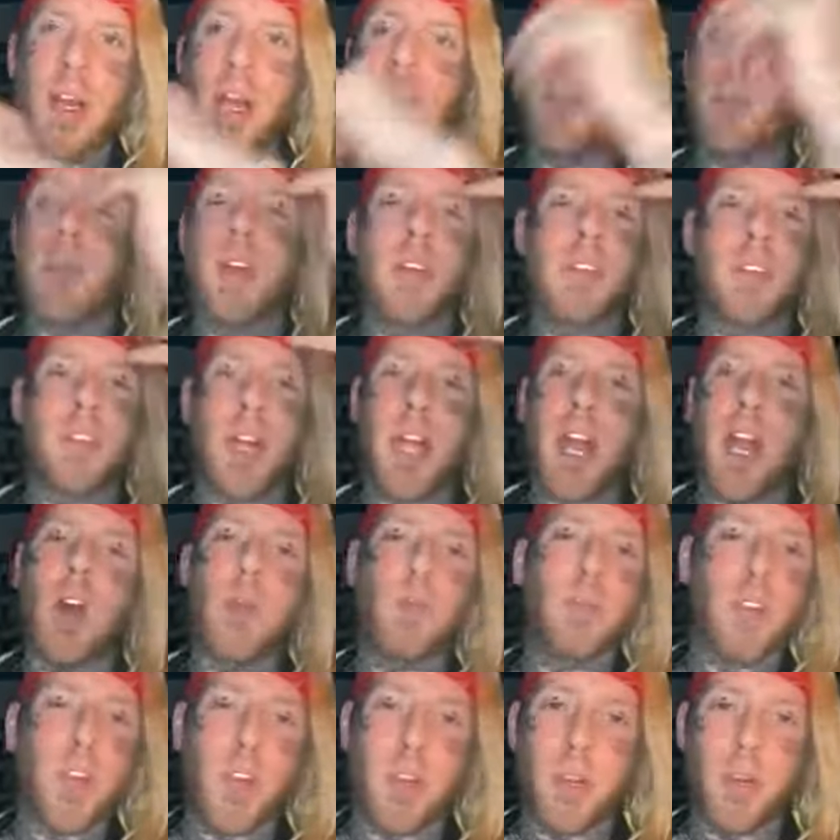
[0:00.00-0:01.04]
and because it
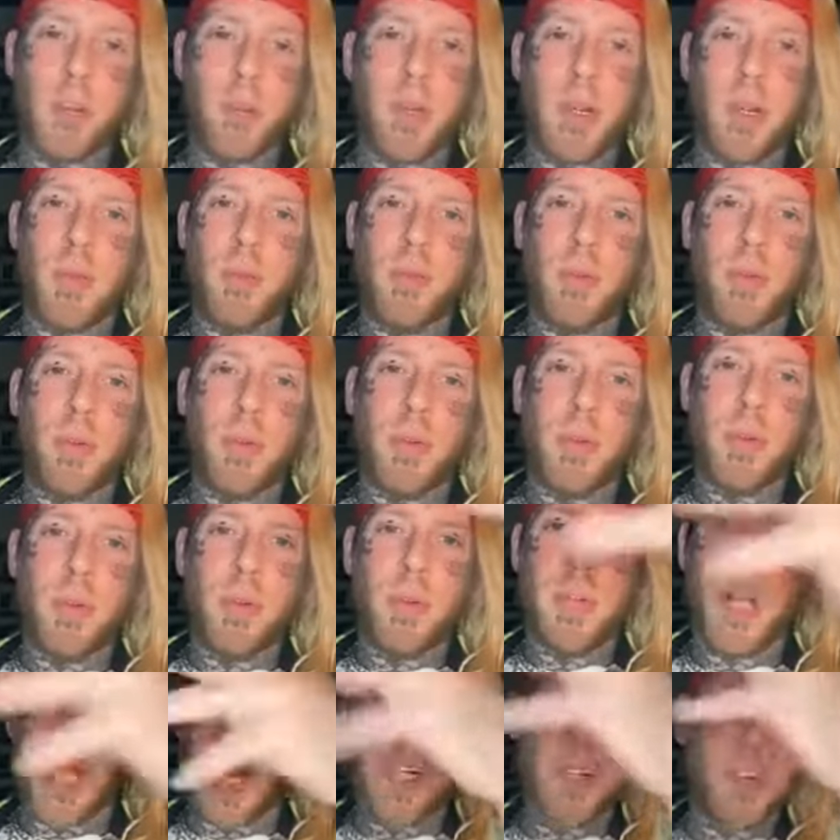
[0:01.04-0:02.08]
helps other people.
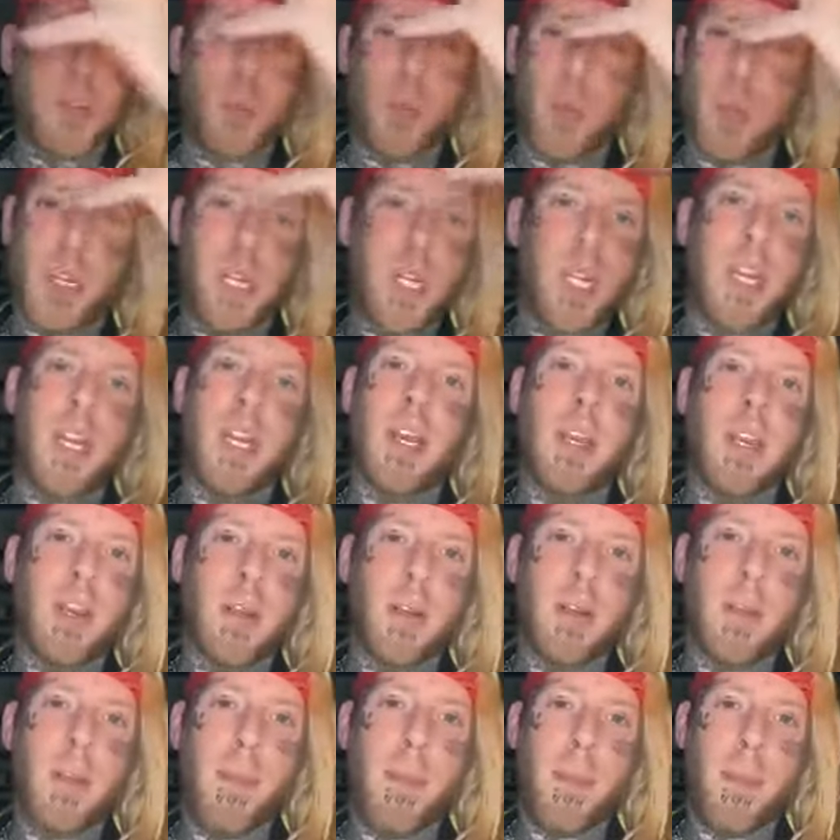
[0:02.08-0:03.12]
That's really
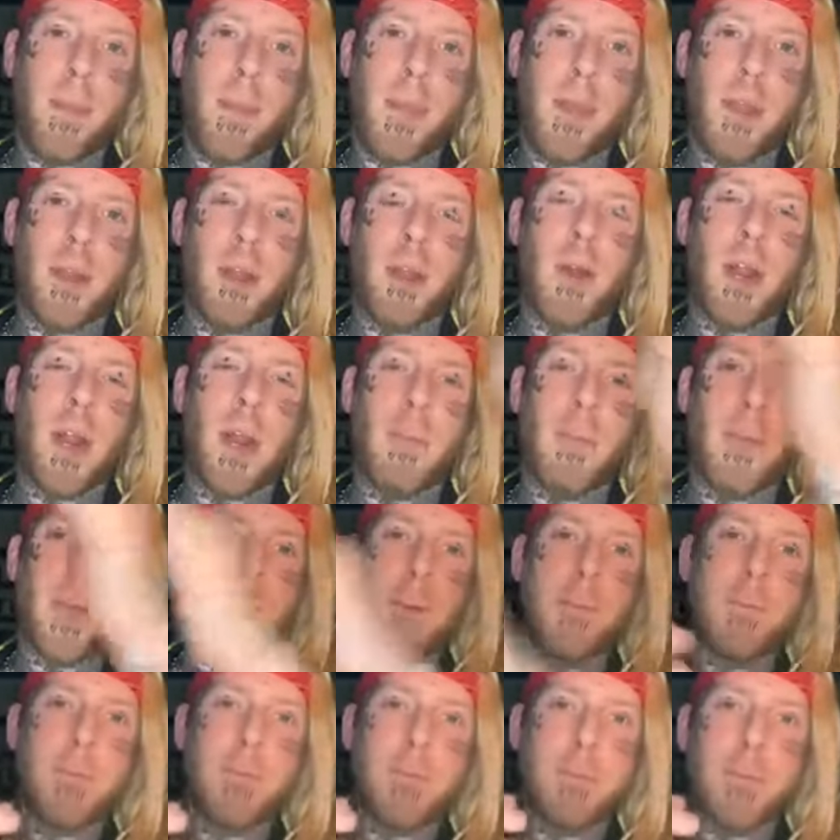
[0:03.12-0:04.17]
it. You know what I
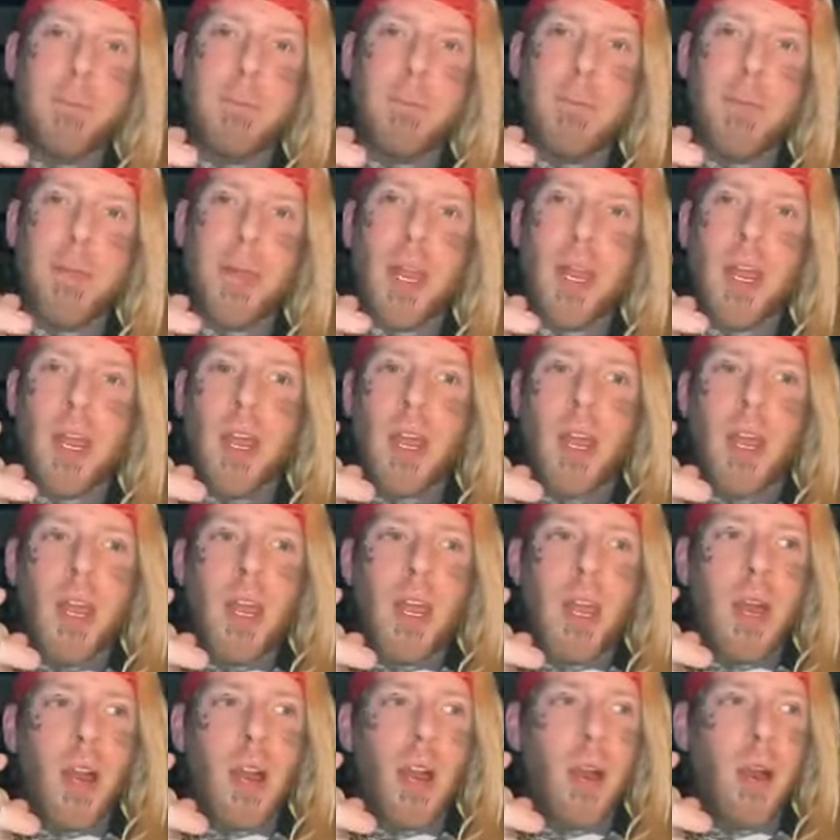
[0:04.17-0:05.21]
mean?
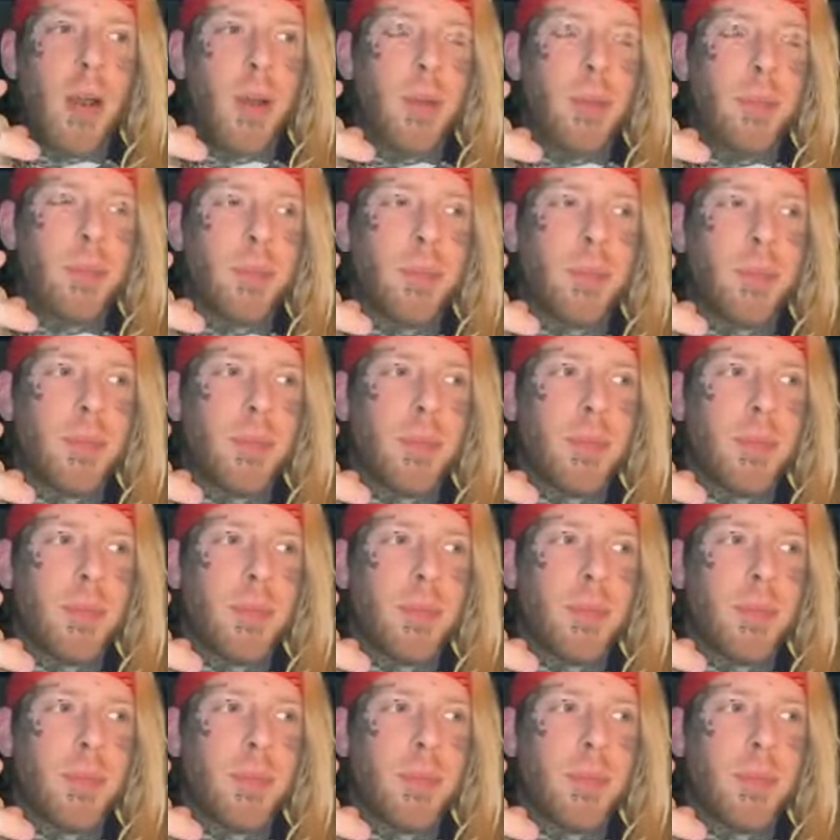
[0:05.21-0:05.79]
Um,